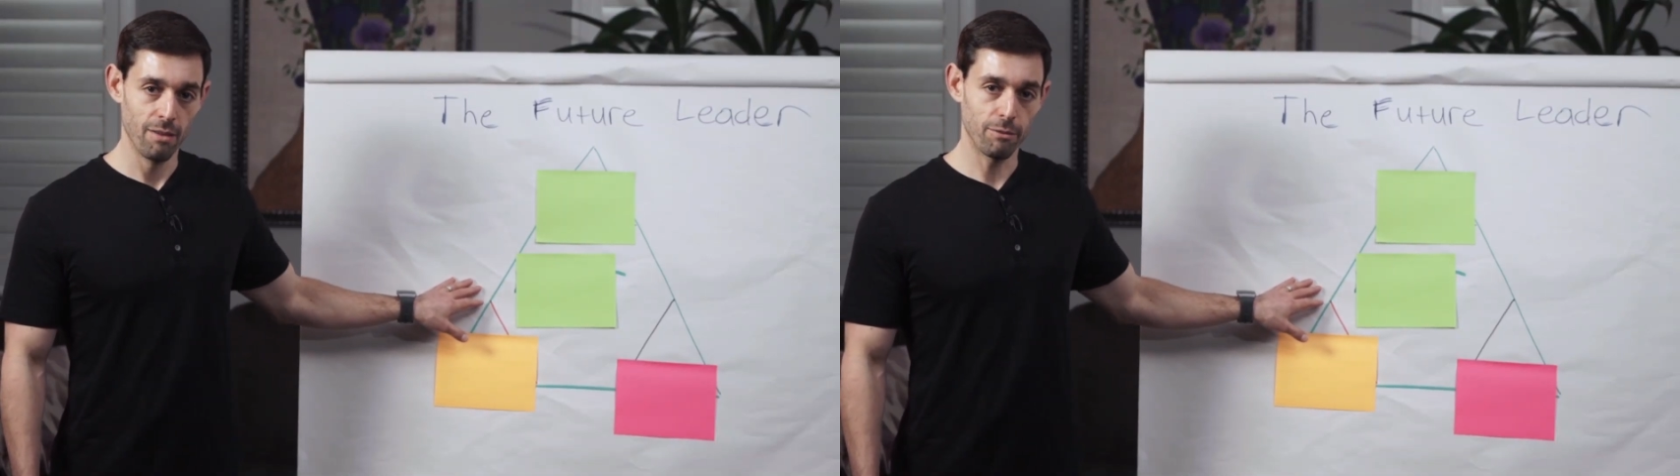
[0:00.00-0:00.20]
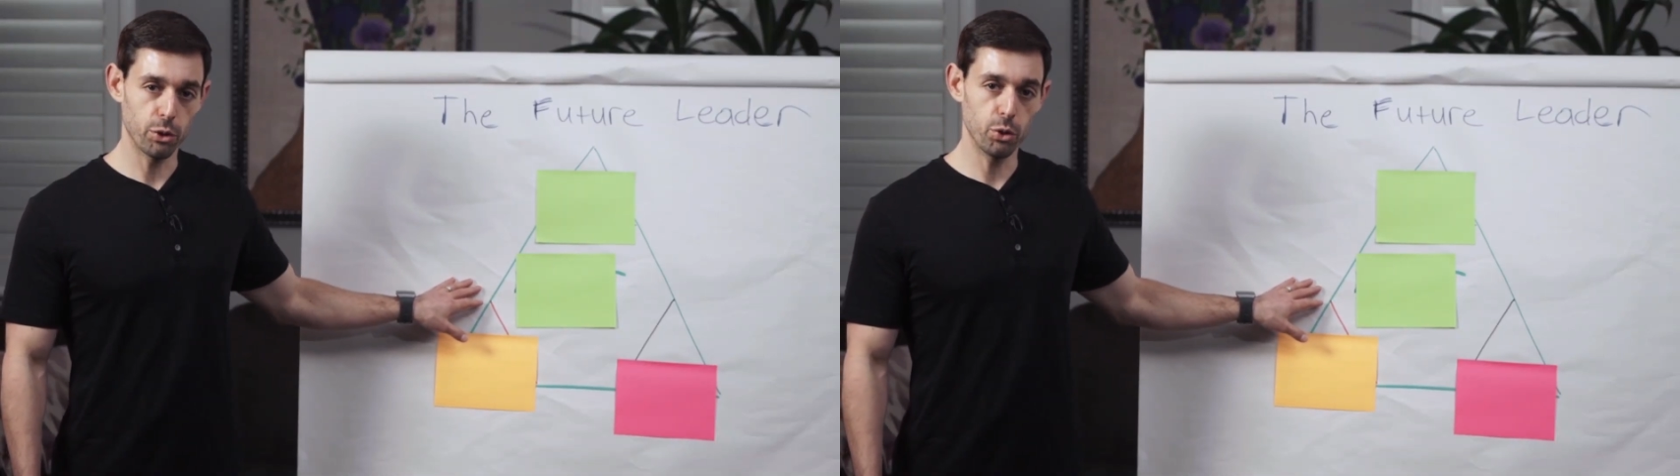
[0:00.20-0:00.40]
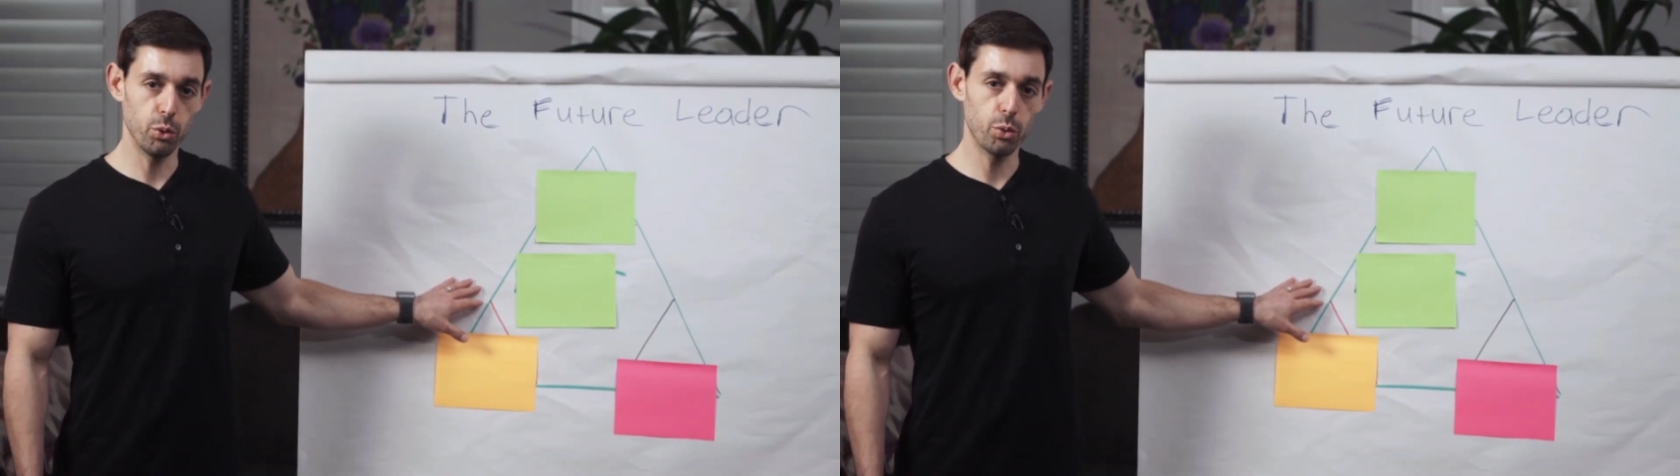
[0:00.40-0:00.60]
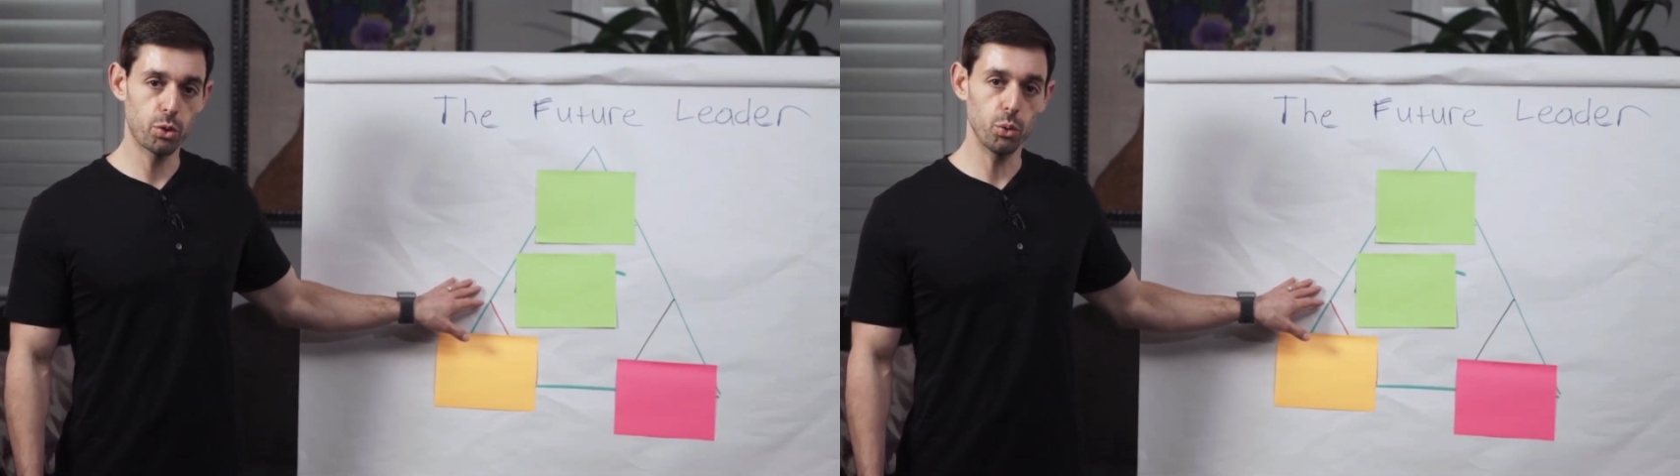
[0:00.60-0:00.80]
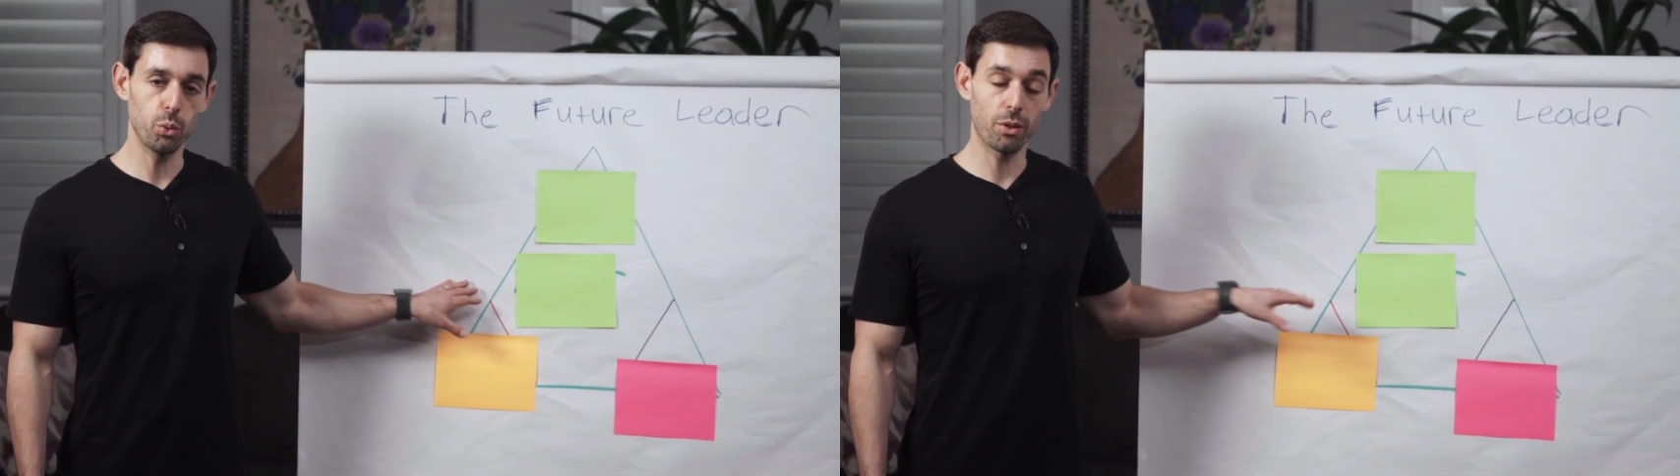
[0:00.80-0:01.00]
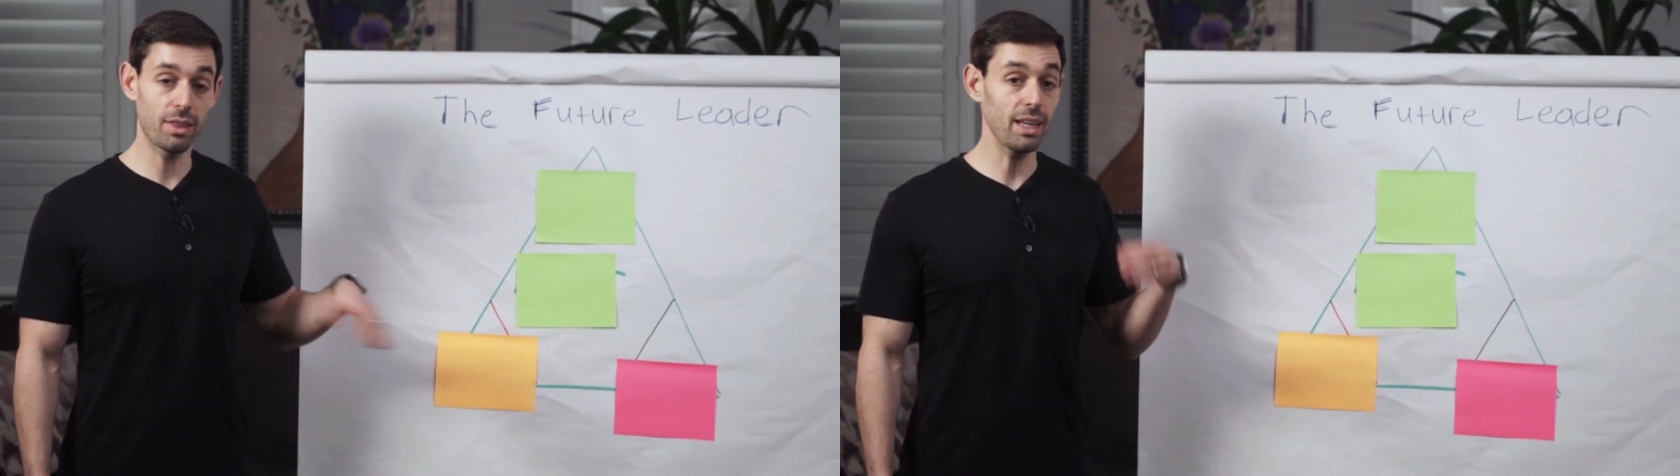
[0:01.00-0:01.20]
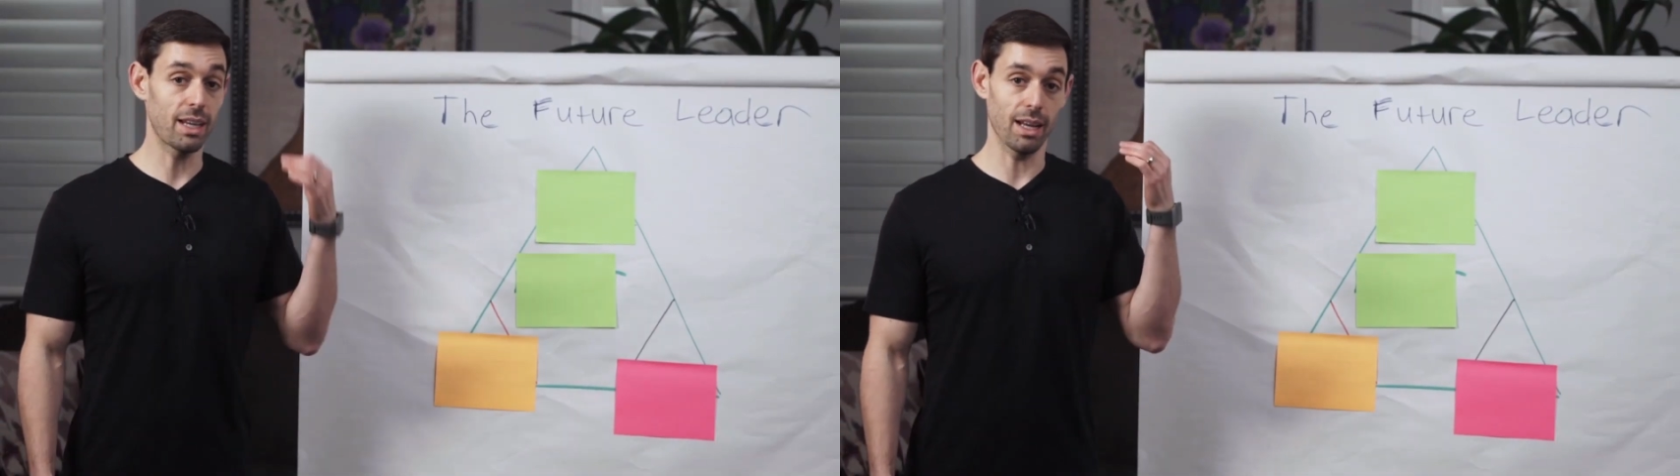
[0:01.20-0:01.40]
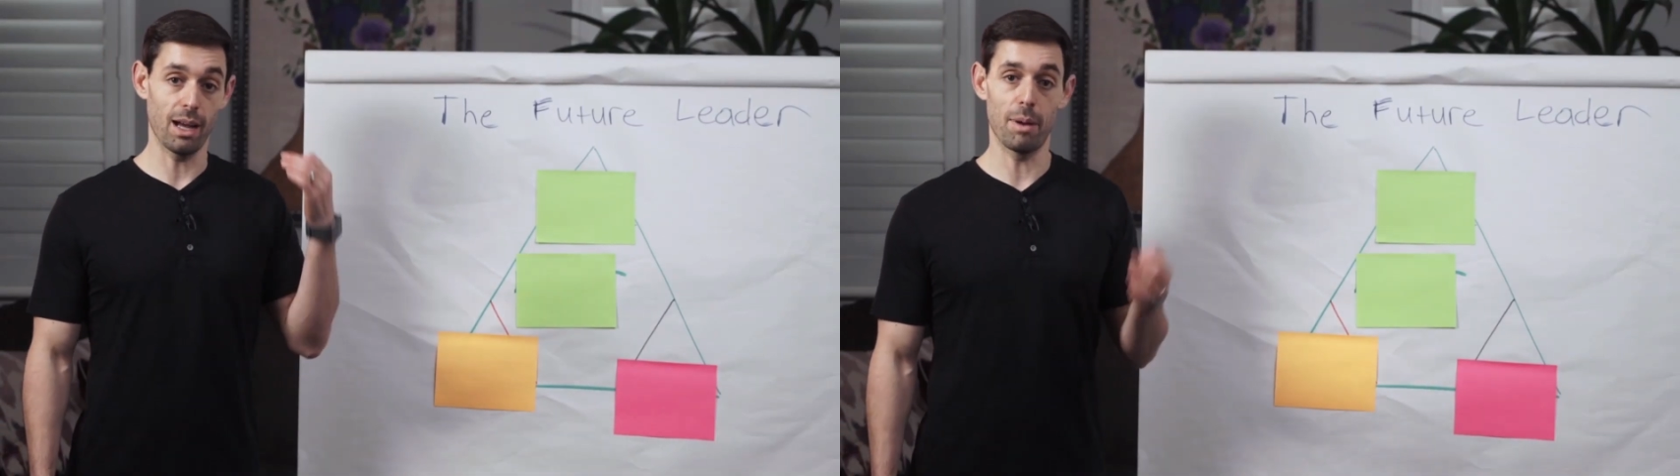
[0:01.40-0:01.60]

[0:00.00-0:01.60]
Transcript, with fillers: for you to think